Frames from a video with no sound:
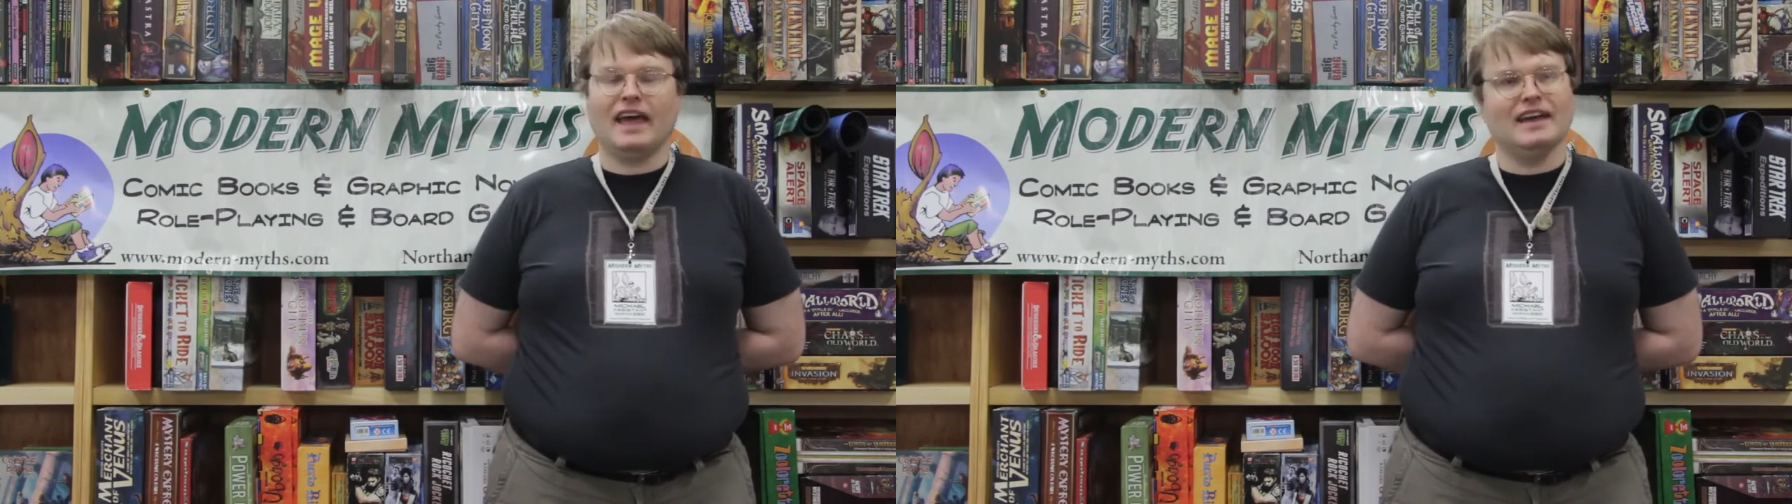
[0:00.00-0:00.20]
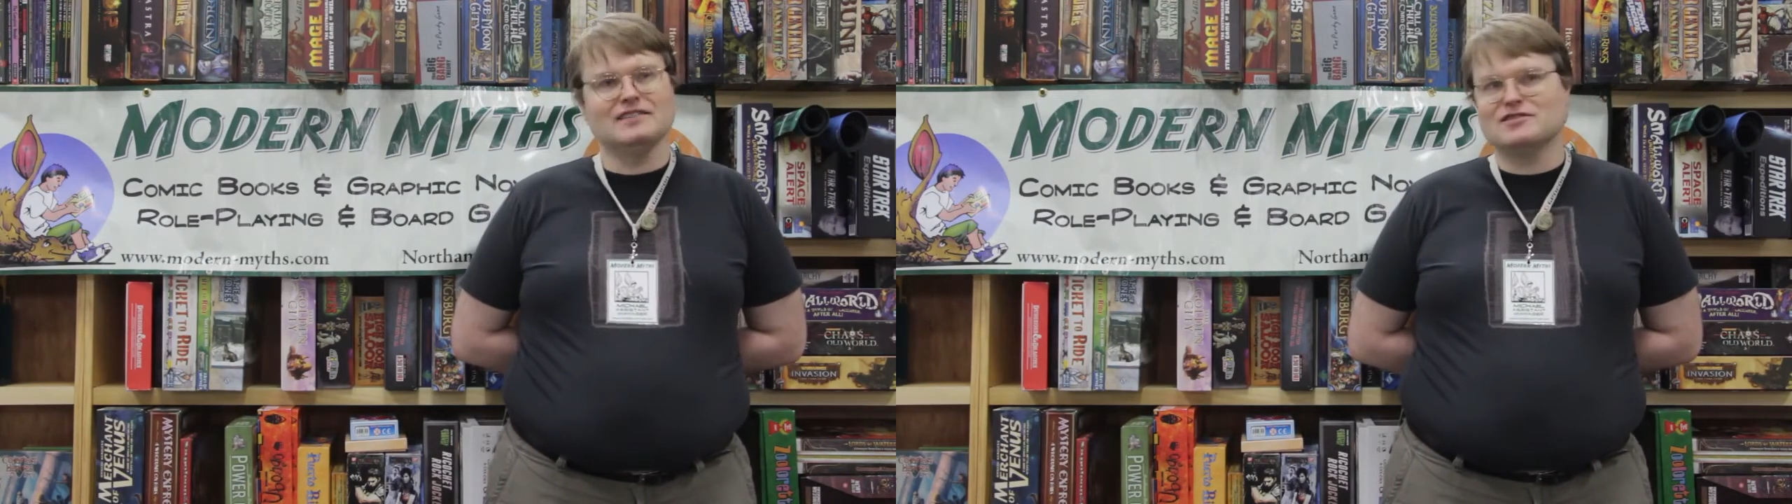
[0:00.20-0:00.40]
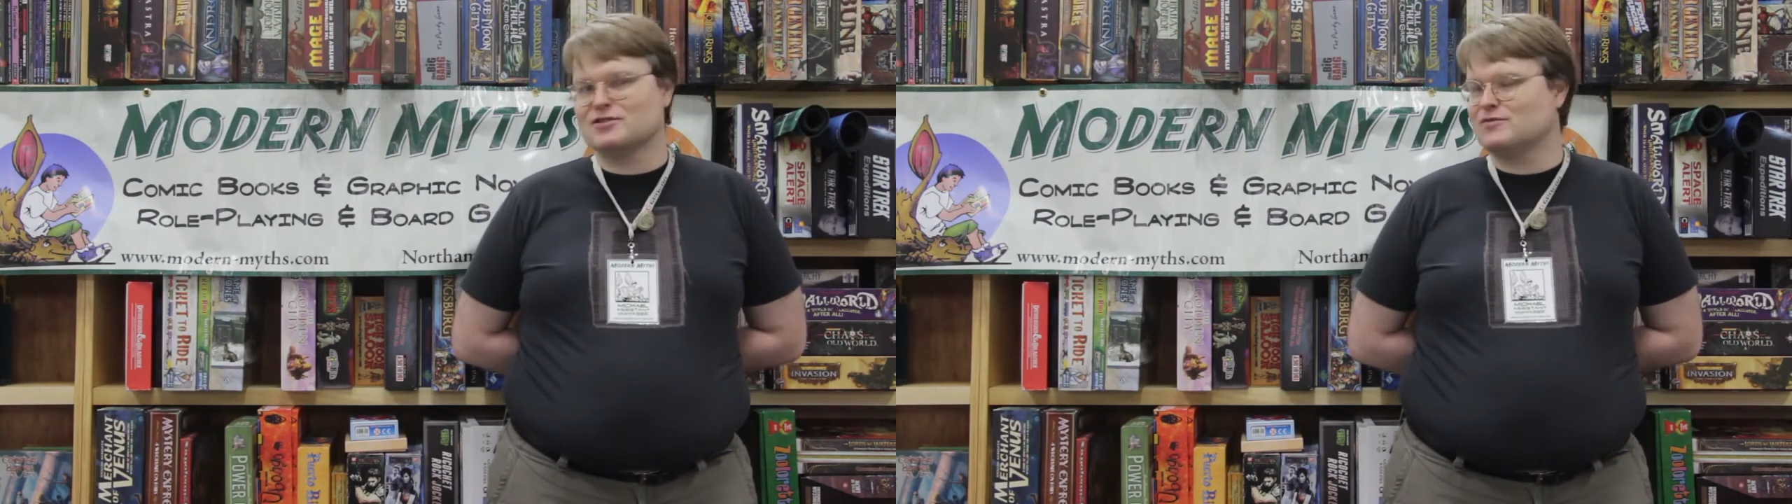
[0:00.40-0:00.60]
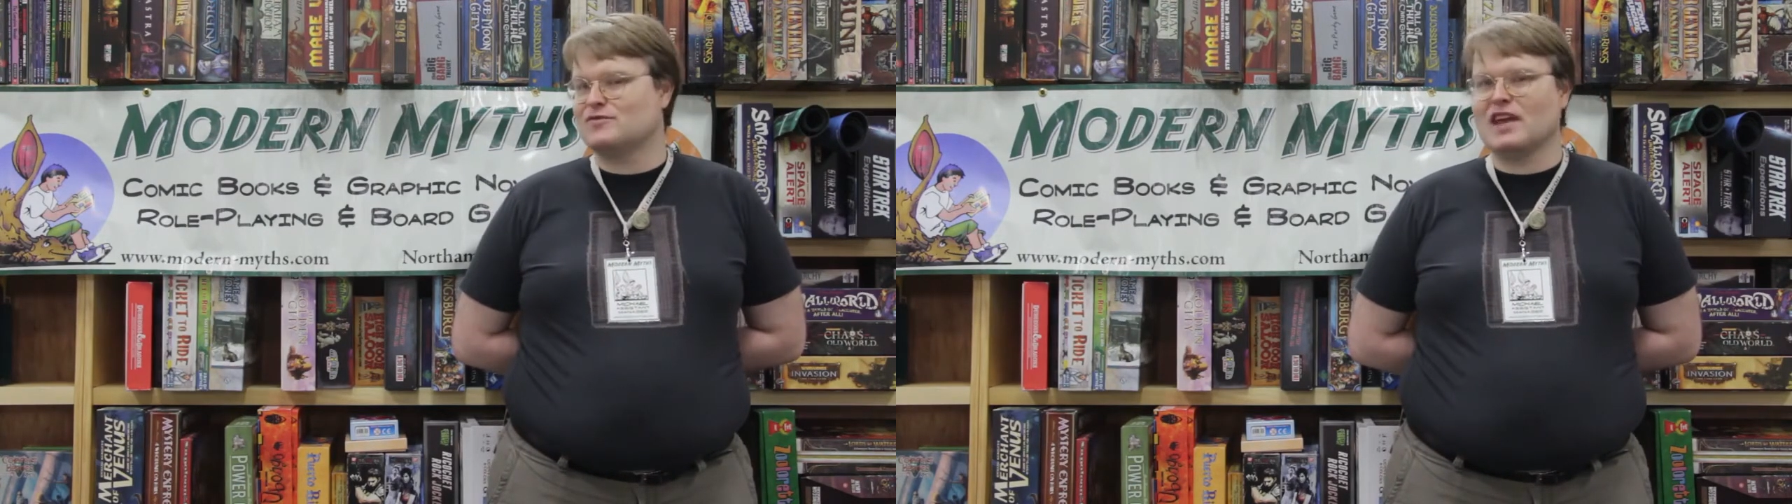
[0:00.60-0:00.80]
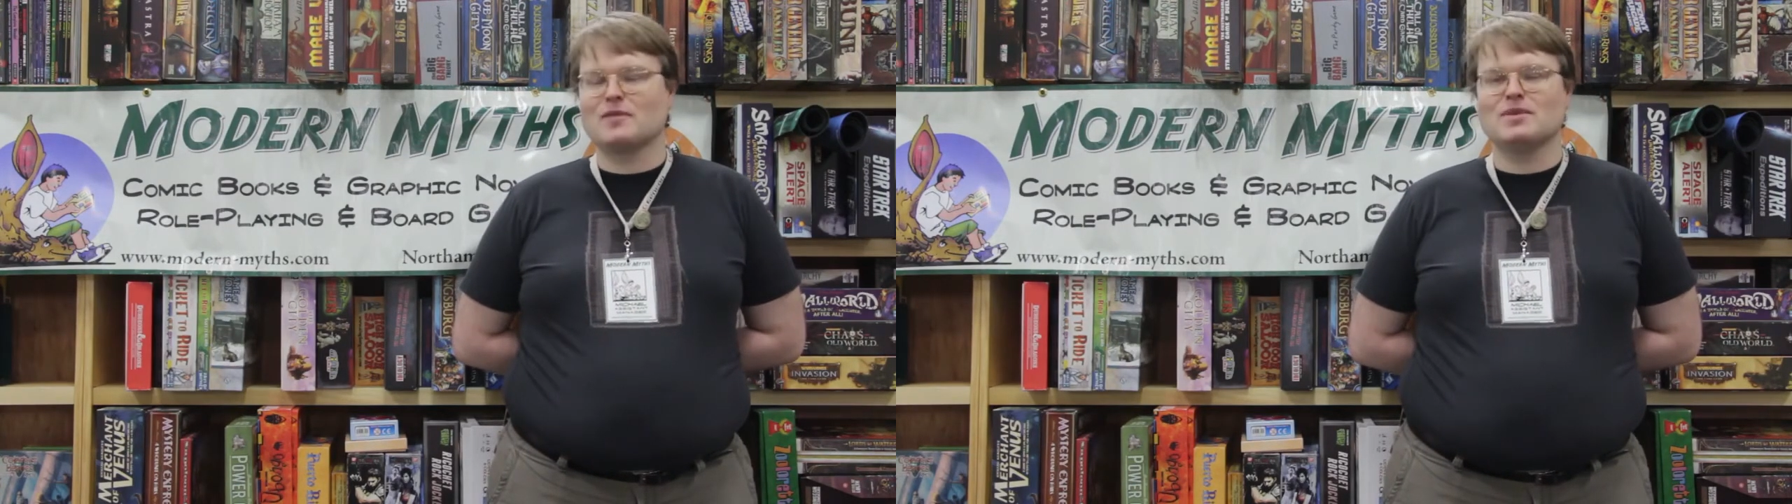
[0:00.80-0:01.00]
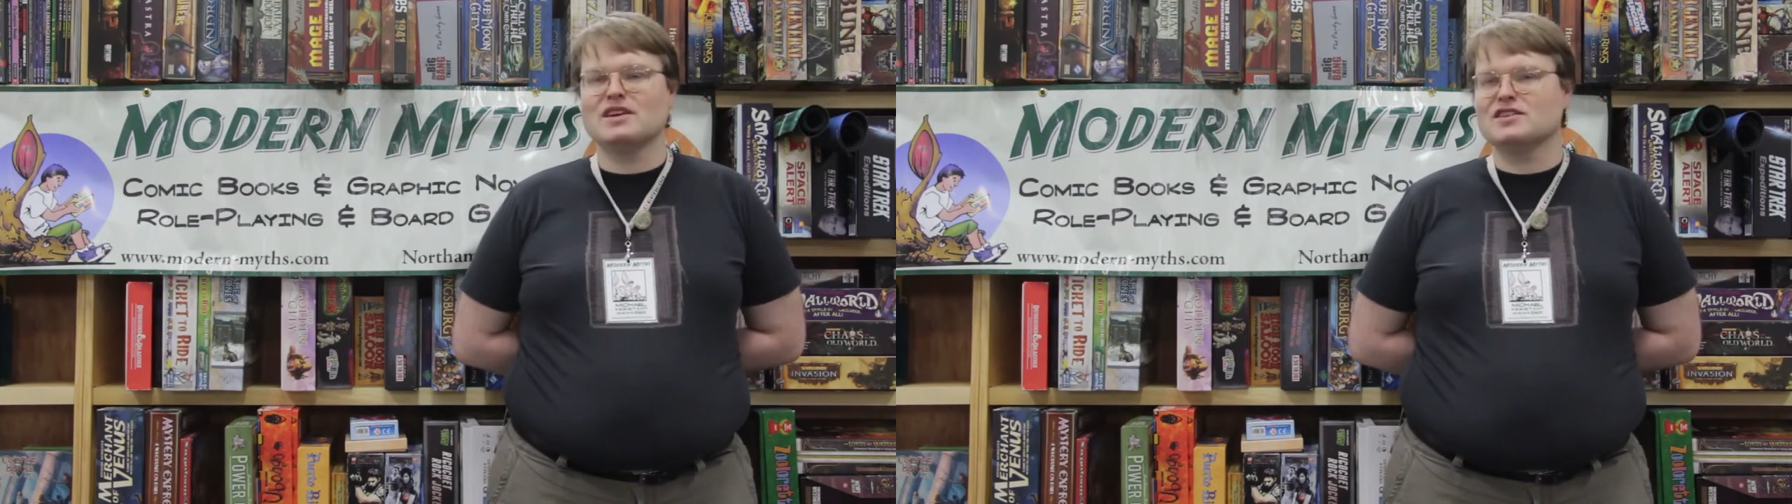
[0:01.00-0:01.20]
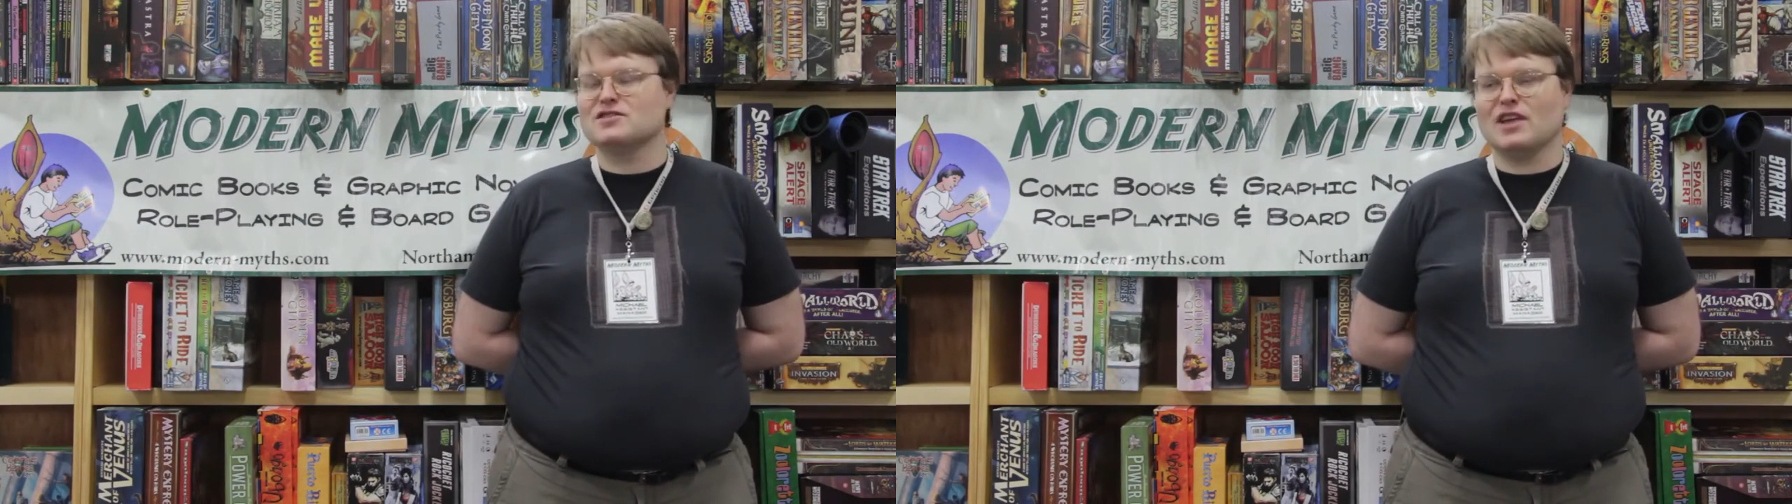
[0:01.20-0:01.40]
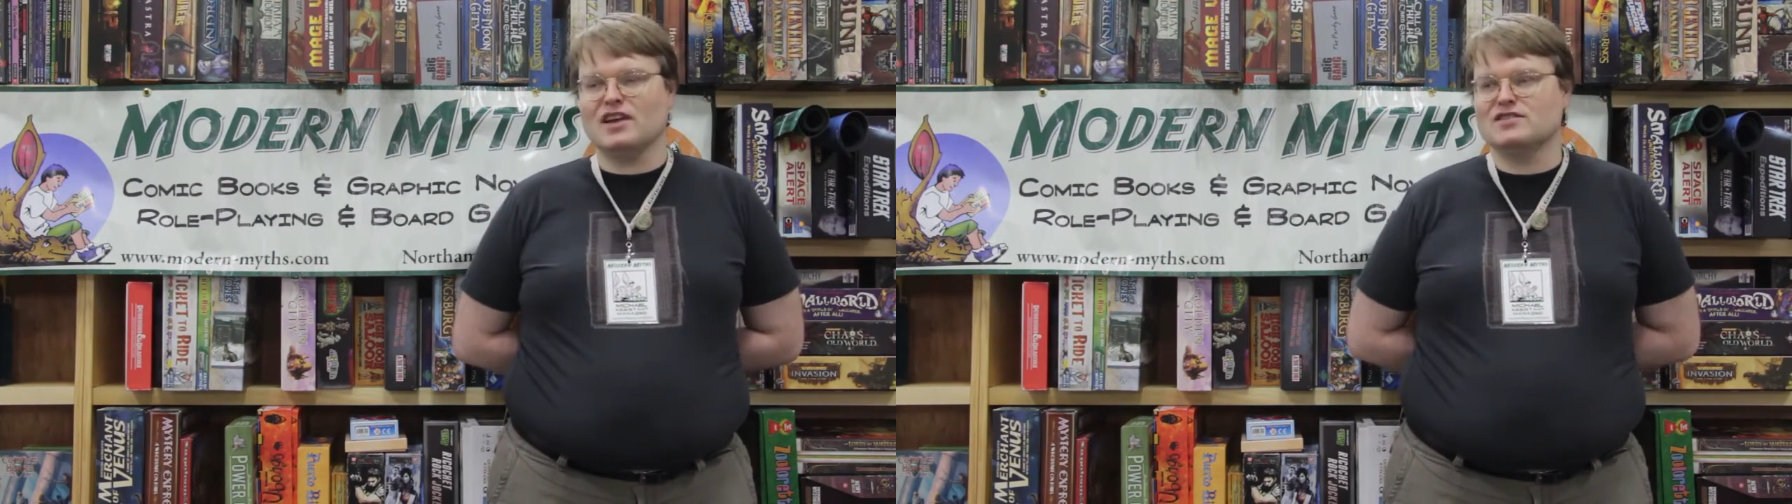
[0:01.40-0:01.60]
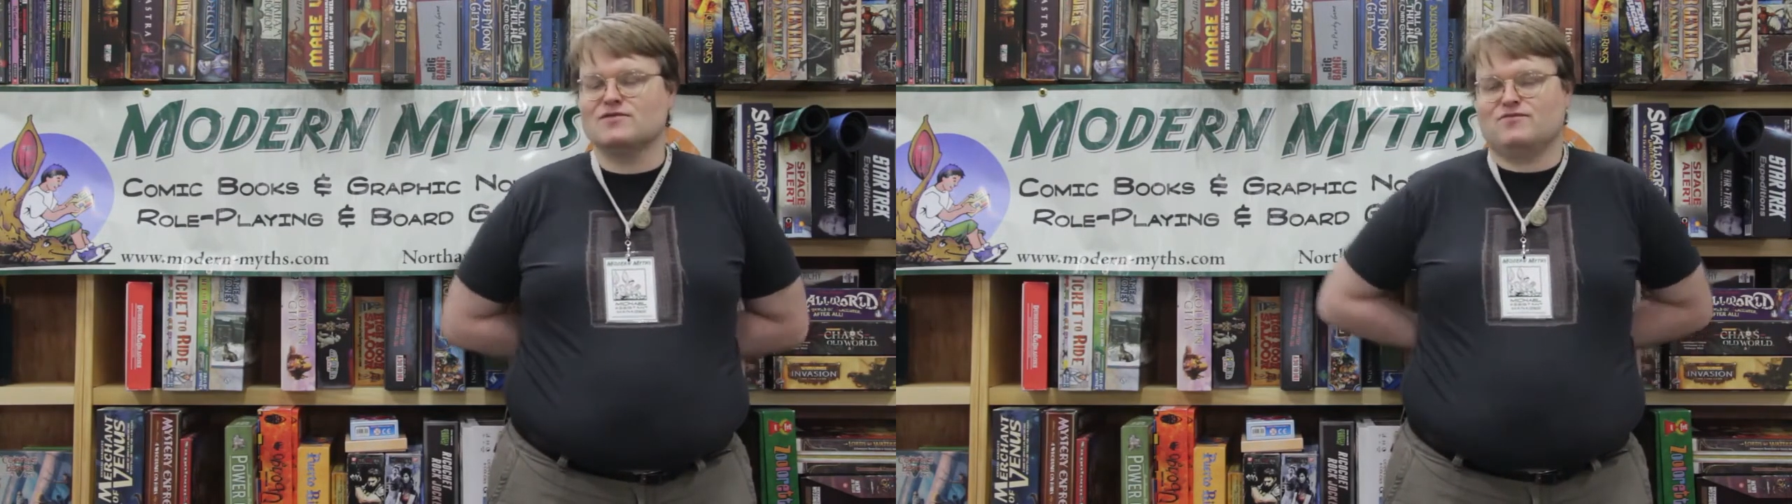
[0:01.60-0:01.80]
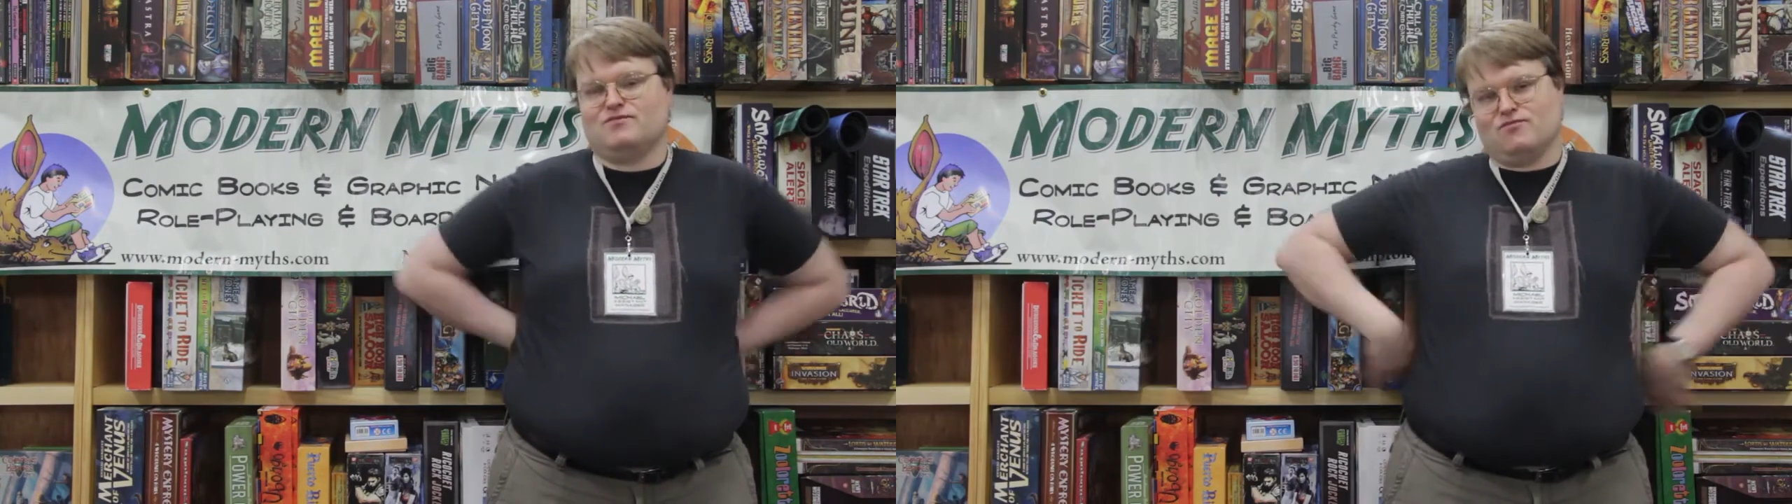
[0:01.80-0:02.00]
And they can be as